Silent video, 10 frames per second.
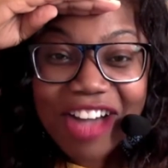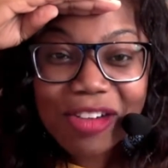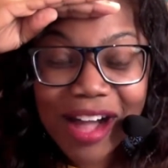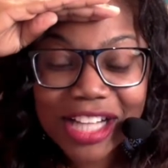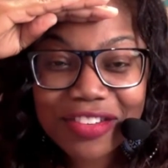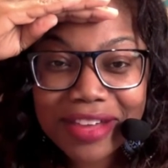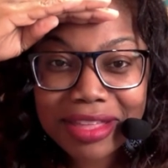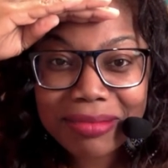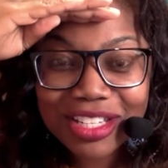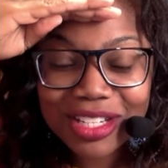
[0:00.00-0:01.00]
Watch for
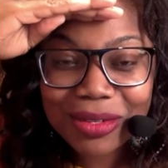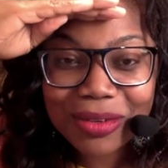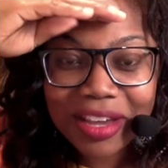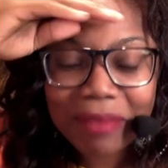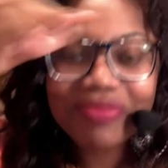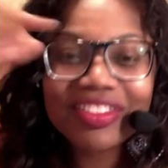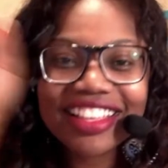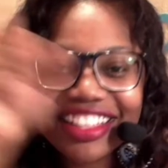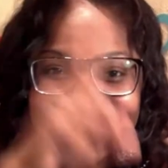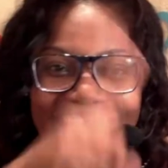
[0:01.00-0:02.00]
them to do it
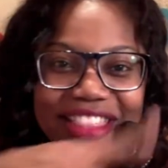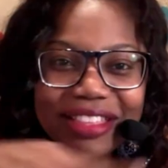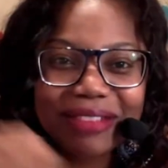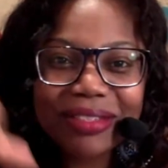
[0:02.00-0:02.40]
and let them